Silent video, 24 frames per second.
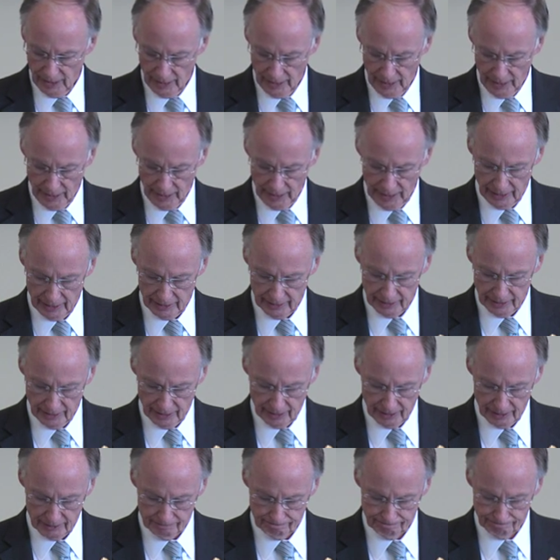And
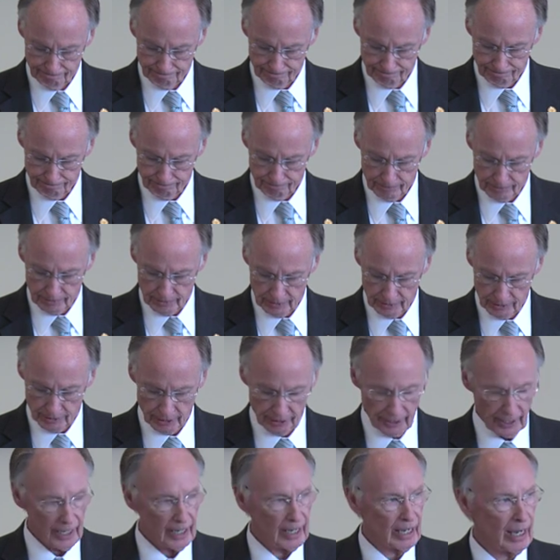
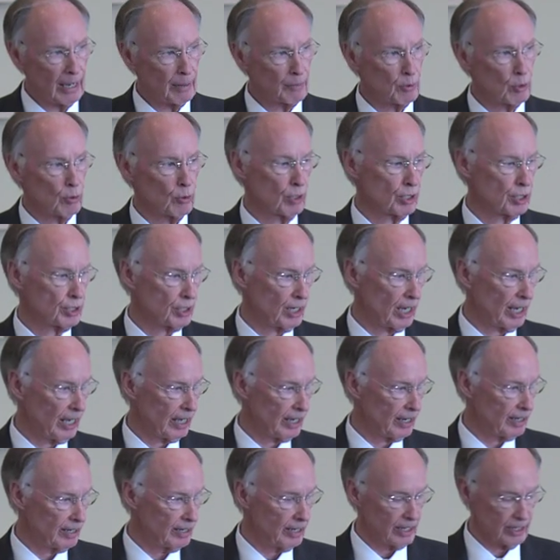today I'm going to
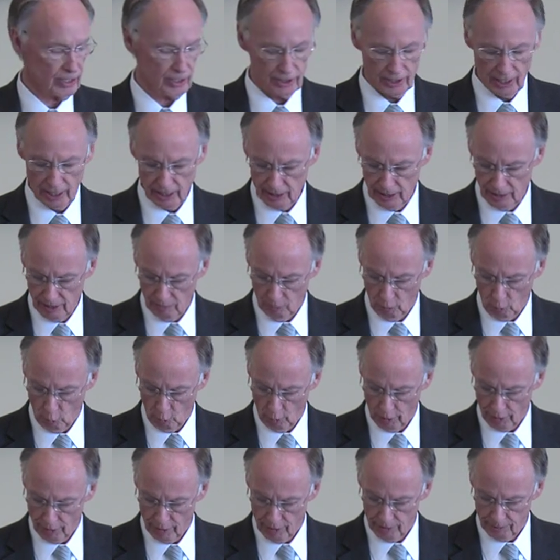sign an executive
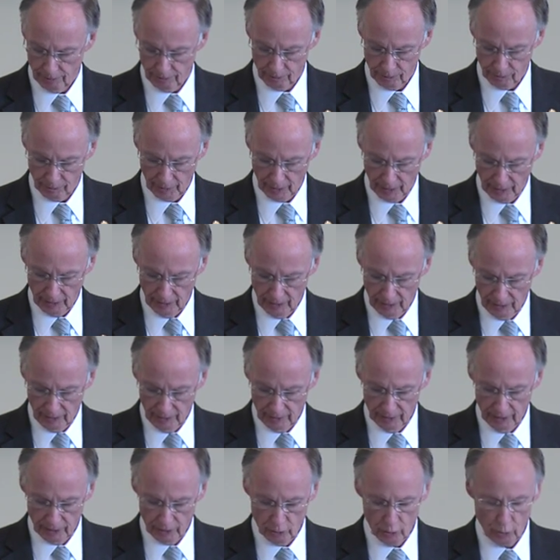order
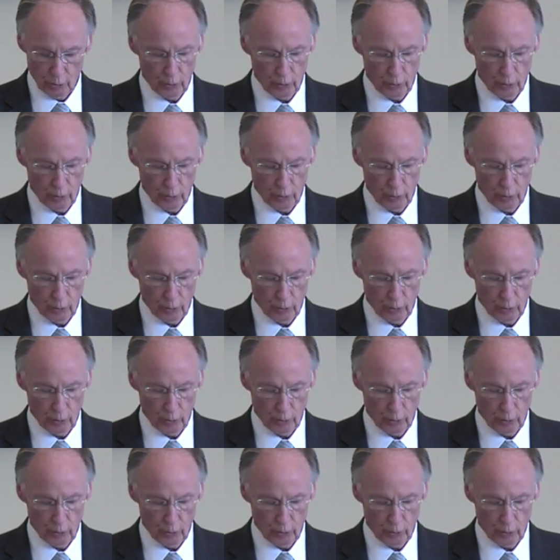that